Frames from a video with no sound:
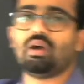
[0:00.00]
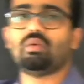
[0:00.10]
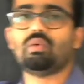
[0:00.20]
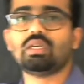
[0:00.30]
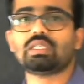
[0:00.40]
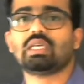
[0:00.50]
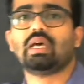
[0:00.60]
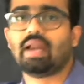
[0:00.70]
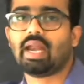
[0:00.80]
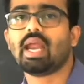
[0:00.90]
words
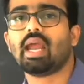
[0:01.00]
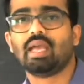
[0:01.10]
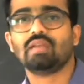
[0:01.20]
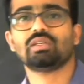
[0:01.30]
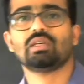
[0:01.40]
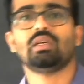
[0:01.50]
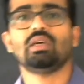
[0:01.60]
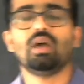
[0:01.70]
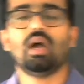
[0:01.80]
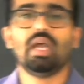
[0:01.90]
ray and
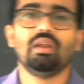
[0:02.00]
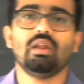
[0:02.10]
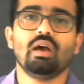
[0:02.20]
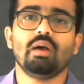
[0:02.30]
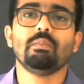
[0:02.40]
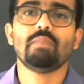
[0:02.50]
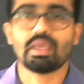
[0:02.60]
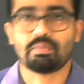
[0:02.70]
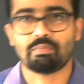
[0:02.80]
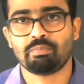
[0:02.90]

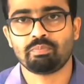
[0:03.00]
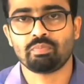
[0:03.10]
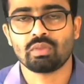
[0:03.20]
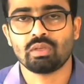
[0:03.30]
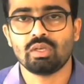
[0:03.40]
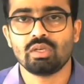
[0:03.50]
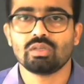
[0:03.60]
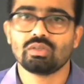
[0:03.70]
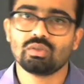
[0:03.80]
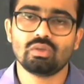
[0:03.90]
beam.
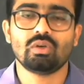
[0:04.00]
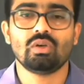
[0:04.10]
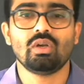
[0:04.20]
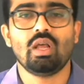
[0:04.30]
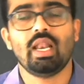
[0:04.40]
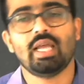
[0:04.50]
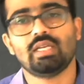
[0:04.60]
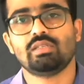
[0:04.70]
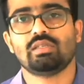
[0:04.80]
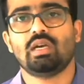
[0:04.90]
So let
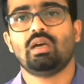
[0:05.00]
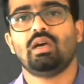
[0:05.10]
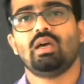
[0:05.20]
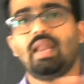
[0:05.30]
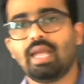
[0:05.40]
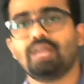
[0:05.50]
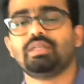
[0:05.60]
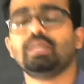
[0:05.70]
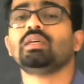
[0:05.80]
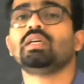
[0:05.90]
us
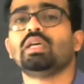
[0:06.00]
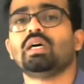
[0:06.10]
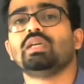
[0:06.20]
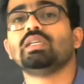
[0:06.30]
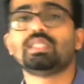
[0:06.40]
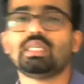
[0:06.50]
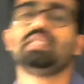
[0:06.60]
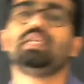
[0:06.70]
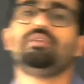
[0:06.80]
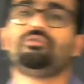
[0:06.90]
later see
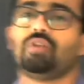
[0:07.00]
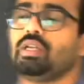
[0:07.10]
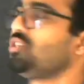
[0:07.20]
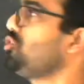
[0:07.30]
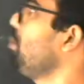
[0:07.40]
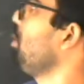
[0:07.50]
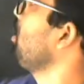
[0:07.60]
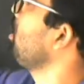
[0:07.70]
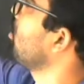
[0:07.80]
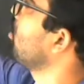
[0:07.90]
the difference
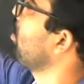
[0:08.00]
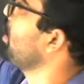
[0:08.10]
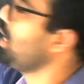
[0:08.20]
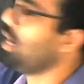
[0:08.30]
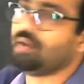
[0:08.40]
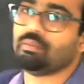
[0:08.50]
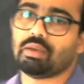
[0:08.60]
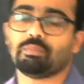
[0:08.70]
between ray and beam.